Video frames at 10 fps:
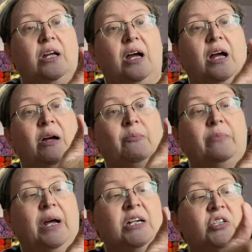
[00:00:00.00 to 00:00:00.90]

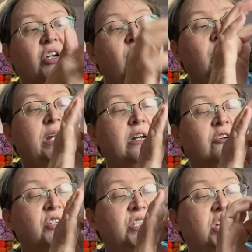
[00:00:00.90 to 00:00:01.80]
I sewed it
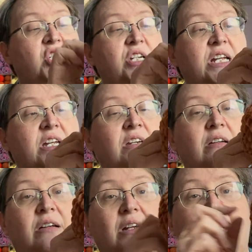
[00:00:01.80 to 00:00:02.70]
or stitched
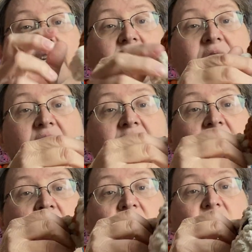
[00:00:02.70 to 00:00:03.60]
in his
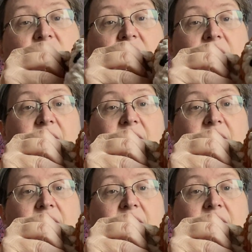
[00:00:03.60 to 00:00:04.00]
ears,